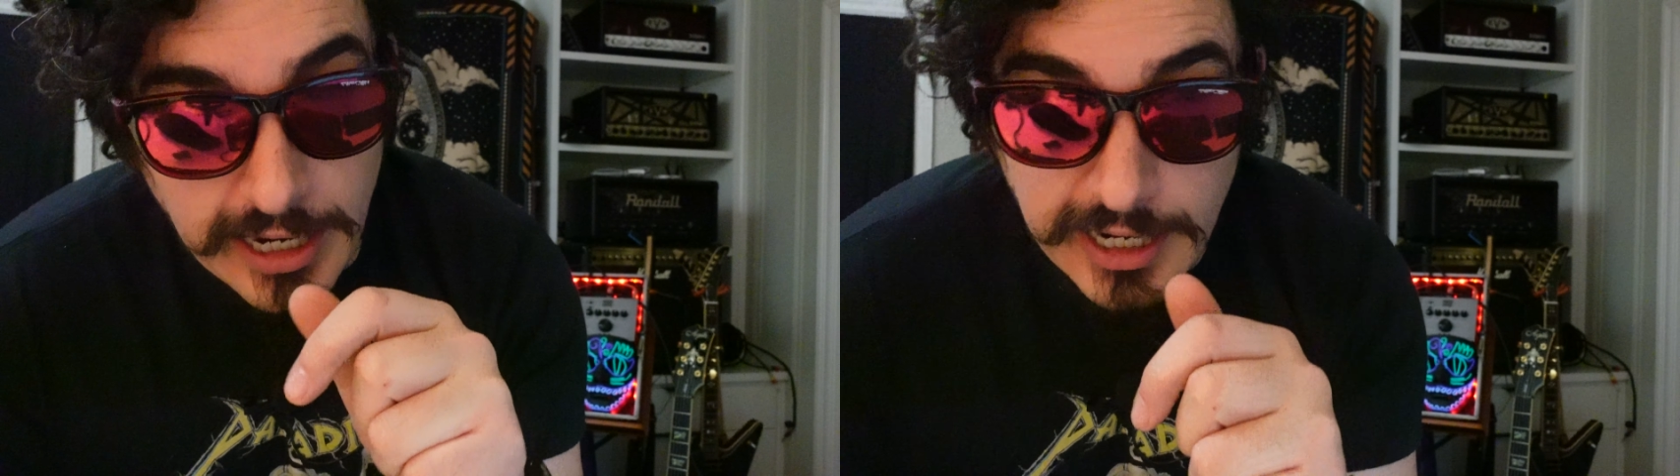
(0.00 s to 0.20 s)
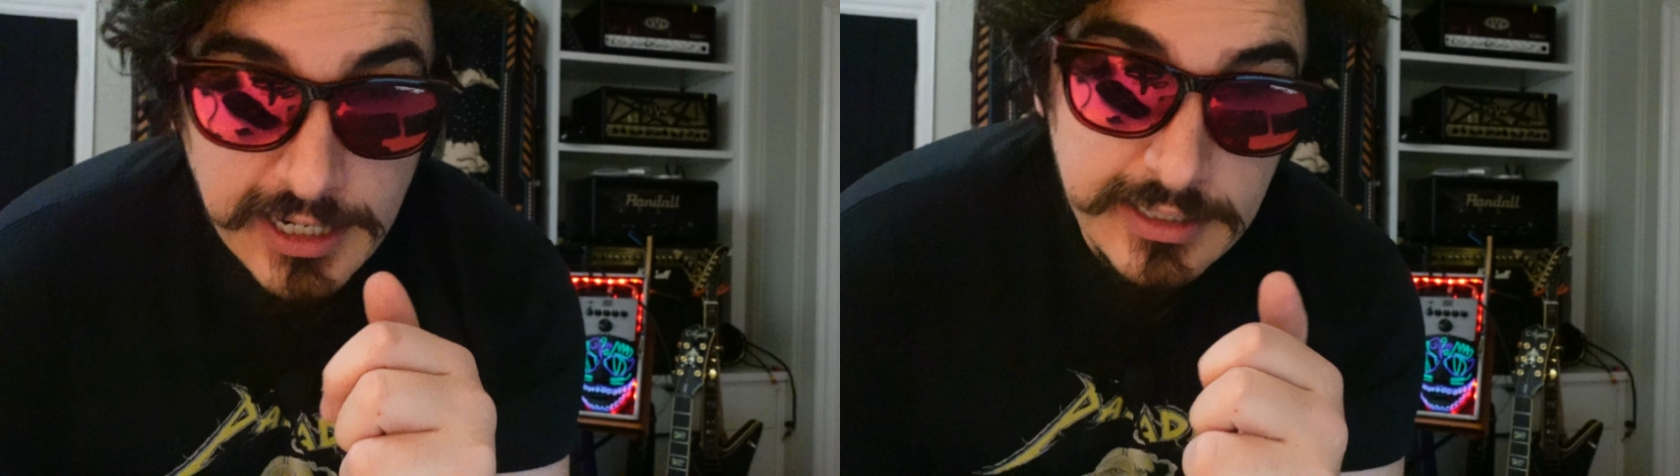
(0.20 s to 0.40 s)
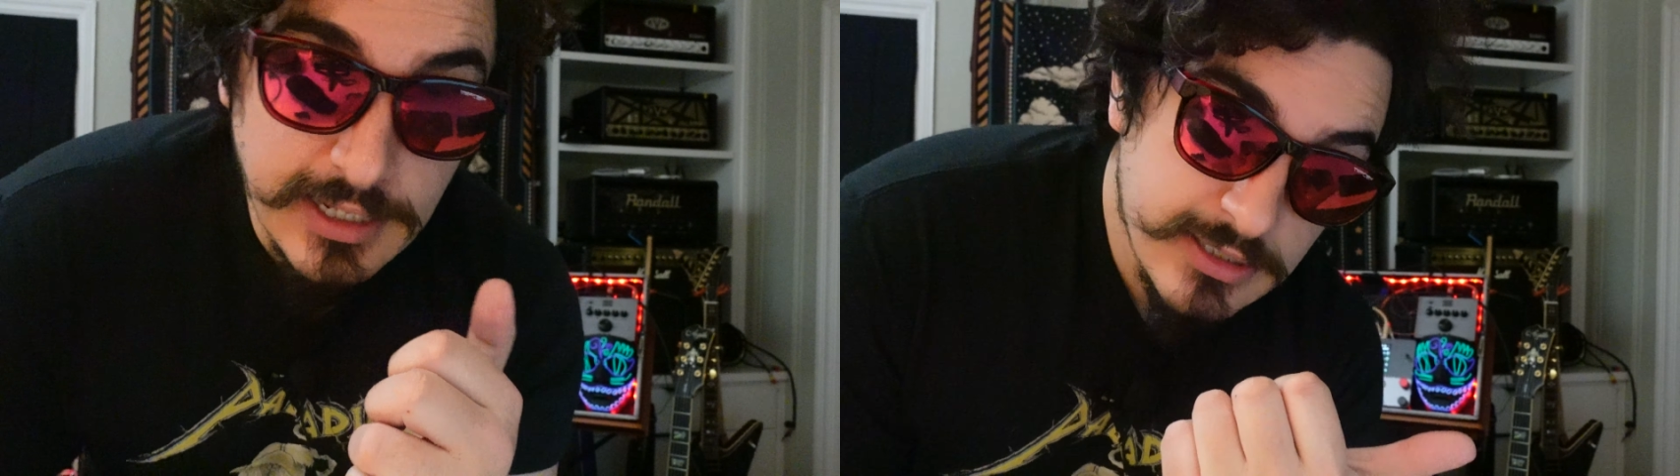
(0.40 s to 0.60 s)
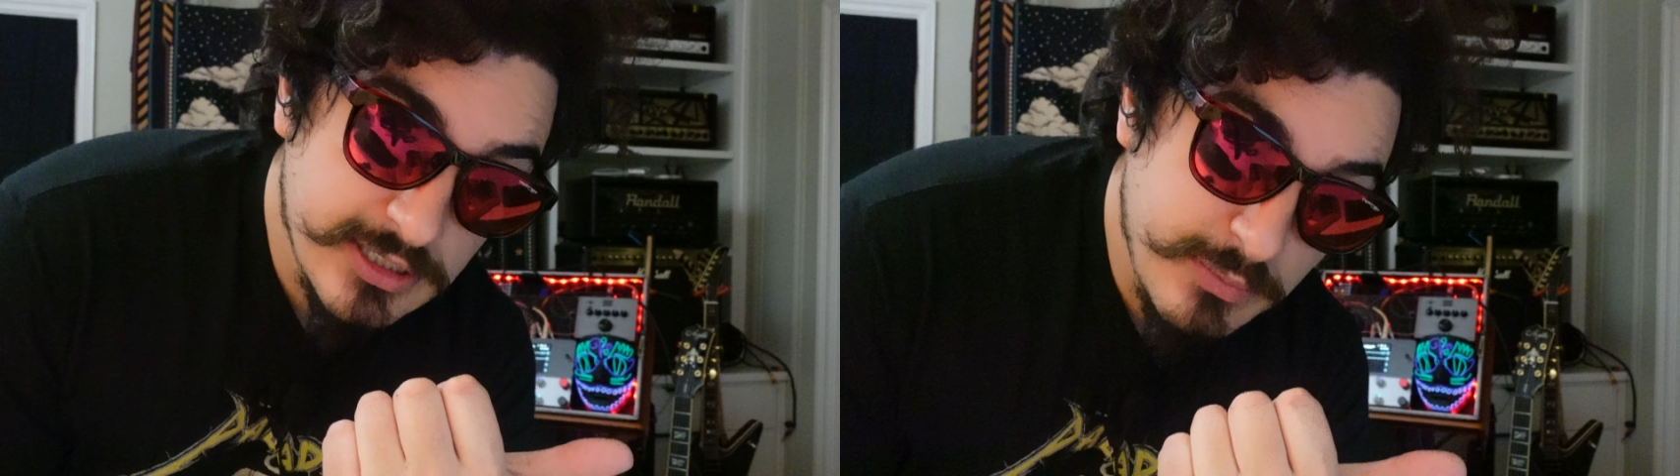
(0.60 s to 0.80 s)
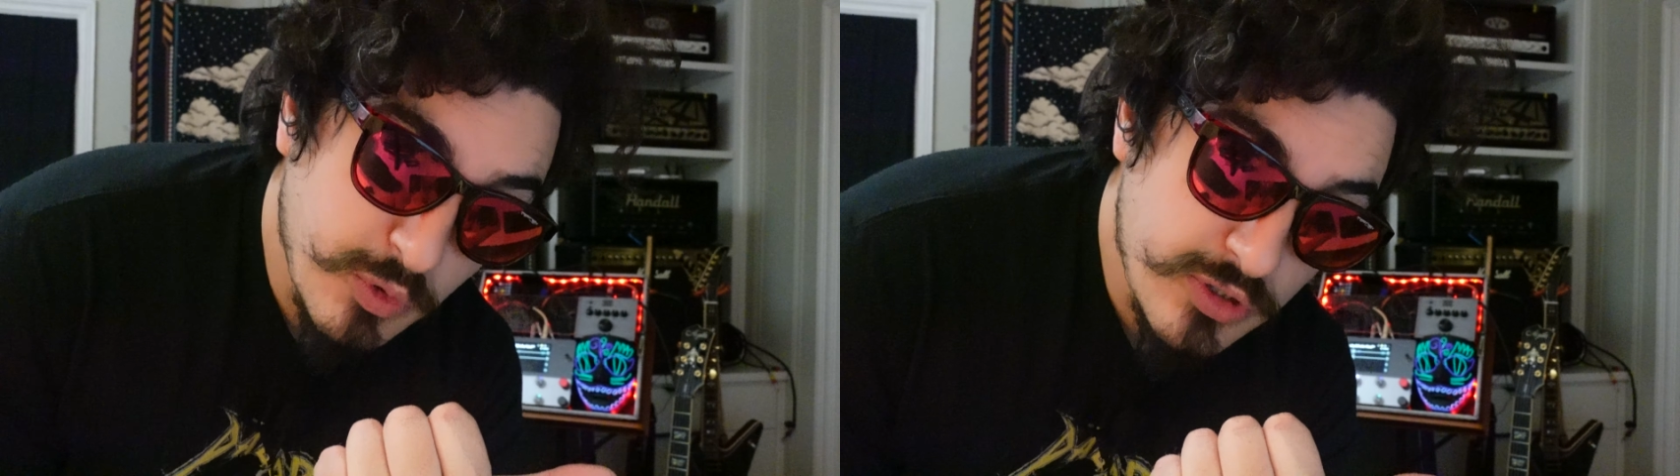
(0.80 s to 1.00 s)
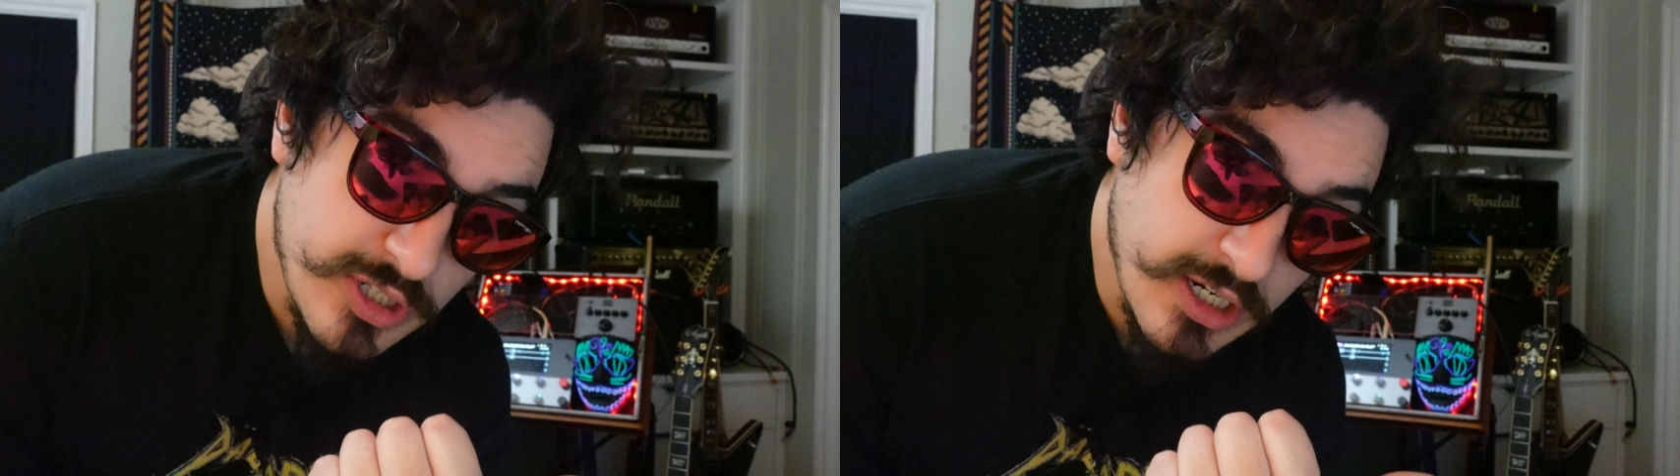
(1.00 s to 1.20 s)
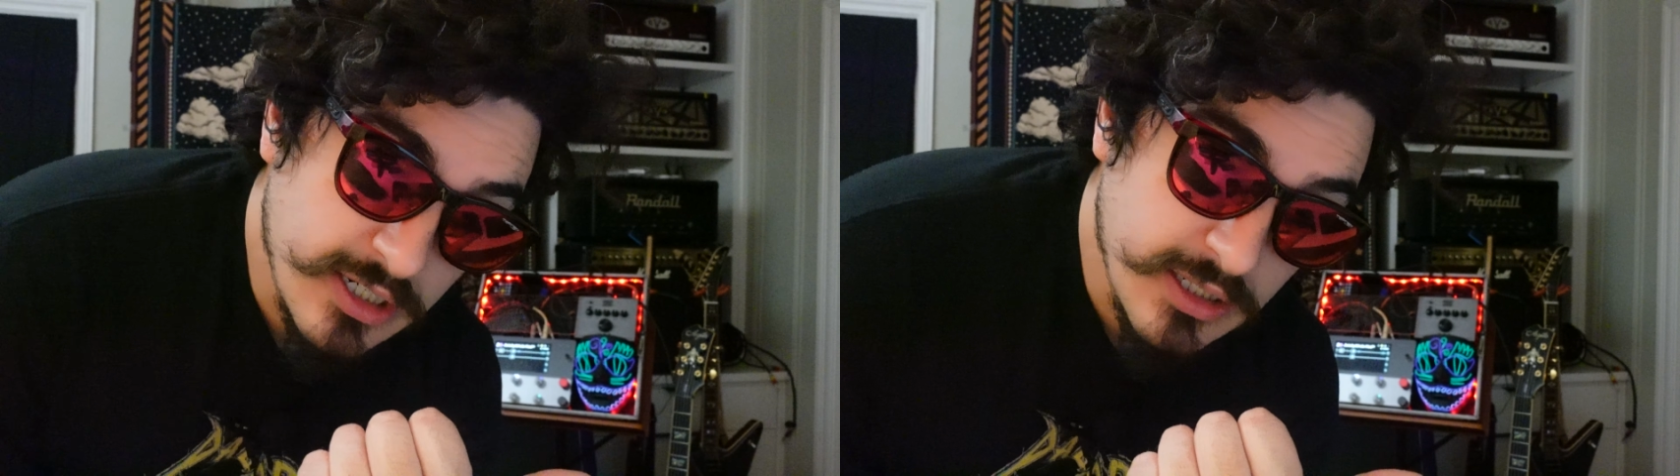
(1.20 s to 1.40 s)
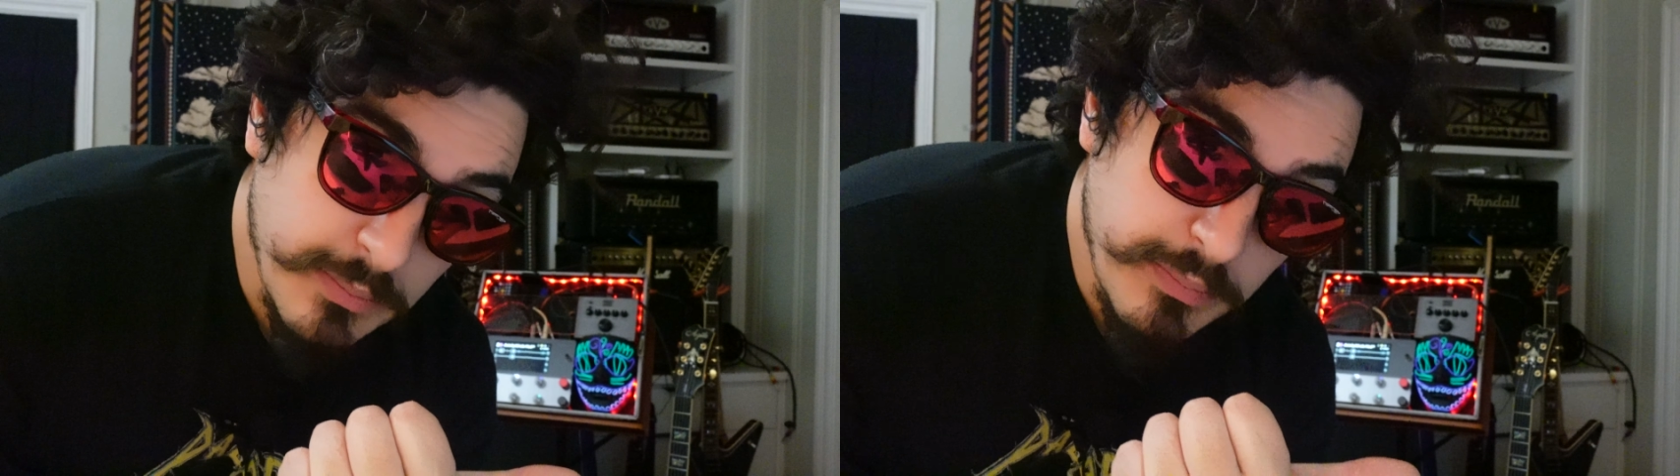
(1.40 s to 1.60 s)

and Seymour Duncan